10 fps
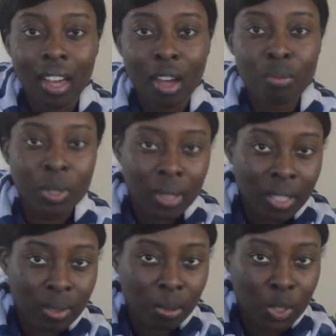I'm
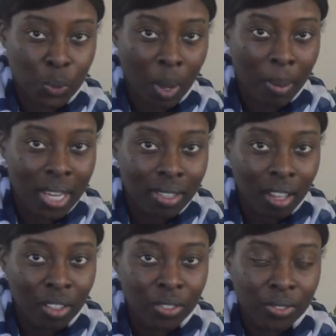learning so much about
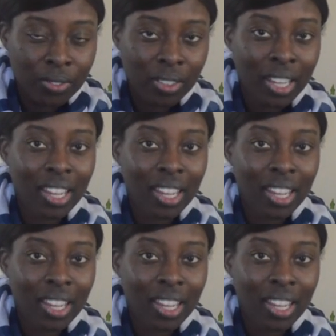myself,